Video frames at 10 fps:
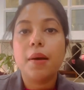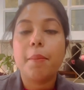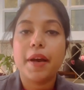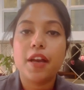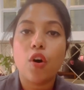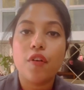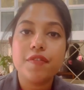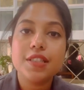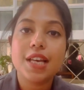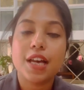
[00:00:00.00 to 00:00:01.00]
my
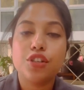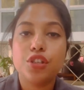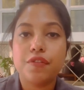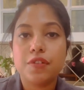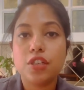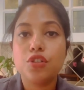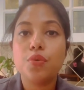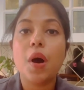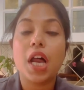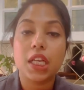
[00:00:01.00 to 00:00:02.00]
office has shifted to
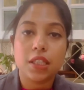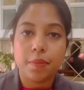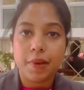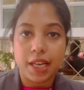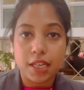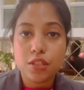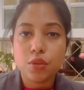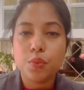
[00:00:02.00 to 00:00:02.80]
another place,